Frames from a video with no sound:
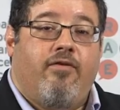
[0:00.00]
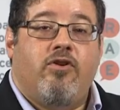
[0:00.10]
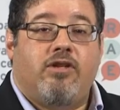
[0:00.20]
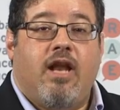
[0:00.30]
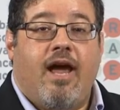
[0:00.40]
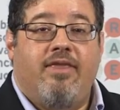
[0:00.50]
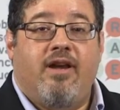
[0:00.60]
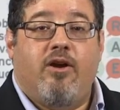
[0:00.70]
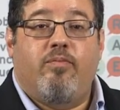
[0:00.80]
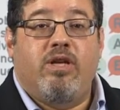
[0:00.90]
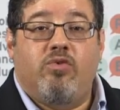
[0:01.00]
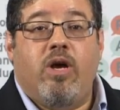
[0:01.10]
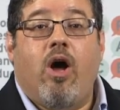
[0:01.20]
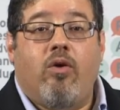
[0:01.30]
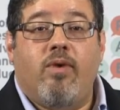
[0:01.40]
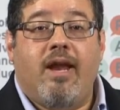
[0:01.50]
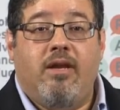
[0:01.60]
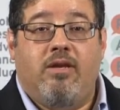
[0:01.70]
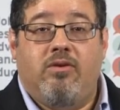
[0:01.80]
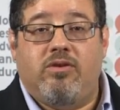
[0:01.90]
first line therapies we
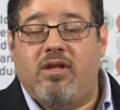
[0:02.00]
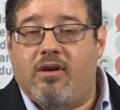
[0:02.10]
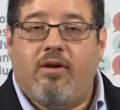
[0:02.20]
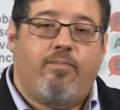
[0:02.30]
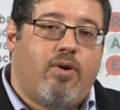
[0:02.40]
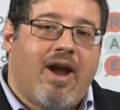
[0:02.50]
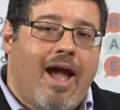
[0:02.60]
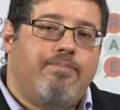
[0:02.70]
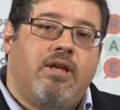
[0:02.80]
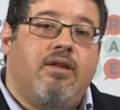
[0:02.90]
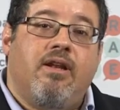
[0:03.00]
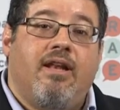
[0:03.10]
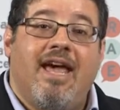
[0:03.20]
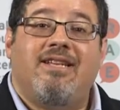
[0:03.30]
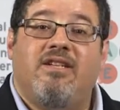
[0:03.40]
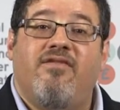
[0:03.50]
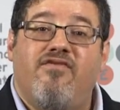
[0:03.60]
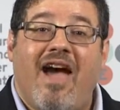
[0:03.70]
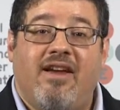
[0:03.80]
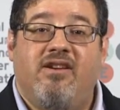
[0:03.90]
already use that are perhaps a little less
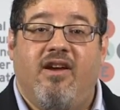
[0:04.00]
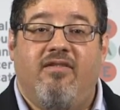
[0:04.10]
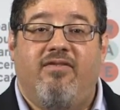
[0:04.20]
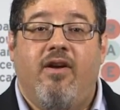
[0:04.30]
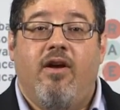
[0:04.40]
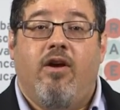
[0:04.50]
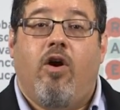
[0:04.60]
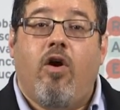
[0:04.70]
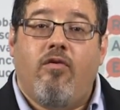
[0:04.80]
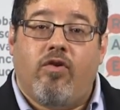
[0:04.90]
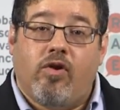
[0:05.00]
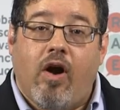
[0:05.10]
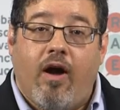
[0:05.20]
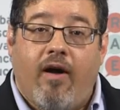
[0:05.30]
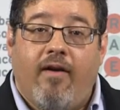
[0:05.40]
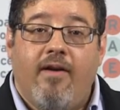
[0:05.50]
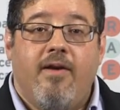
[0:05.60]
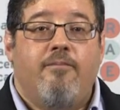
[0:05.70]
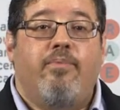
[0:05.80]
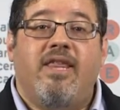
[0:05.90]
effective overall,
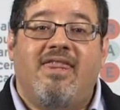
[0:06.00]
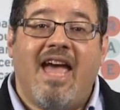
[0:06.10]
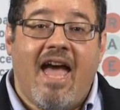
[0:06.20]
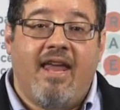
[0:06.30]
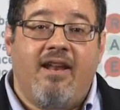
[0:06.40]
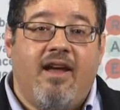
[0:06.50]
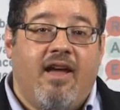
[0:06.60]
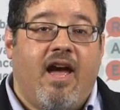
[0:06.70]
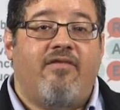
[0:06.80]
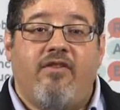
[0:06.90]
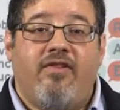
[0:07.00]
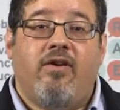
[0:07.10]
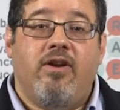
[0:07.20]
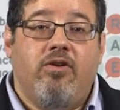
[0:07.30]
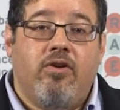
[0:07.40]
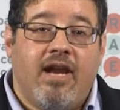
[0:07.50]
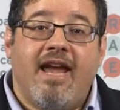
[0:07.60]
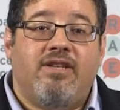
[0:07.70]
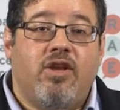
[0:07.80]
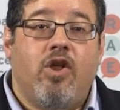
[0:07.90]
but then have a very good
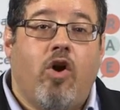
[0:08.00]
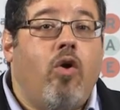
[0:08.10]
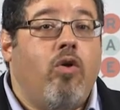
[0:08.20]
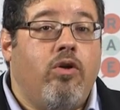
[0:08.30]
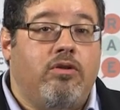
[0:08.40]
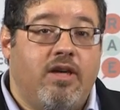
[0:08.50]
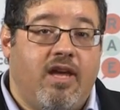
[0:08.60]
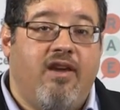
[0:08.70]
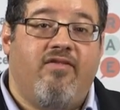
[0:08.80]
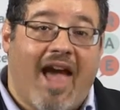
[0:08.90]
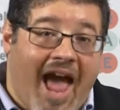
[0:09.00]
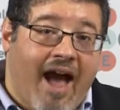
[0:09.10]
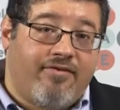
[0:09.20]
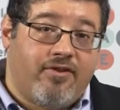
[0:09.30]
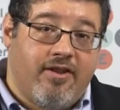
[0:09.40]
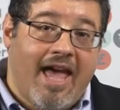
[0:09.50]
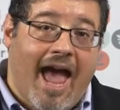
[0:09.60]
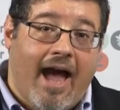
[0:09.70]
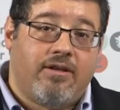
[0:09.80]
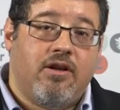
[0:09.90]
ace in the hole to give after
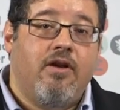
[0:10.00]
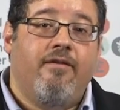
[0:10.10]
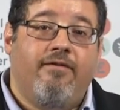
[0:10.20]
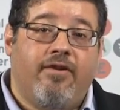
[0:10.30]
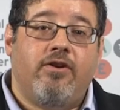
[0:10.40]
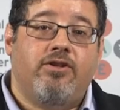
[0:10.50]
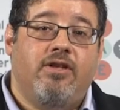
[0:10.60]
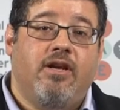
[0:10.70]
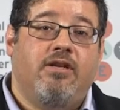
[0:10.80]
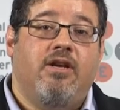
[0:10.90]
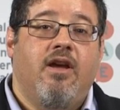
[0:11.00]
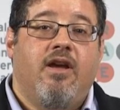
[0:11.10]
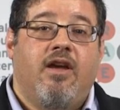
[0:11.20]
that versus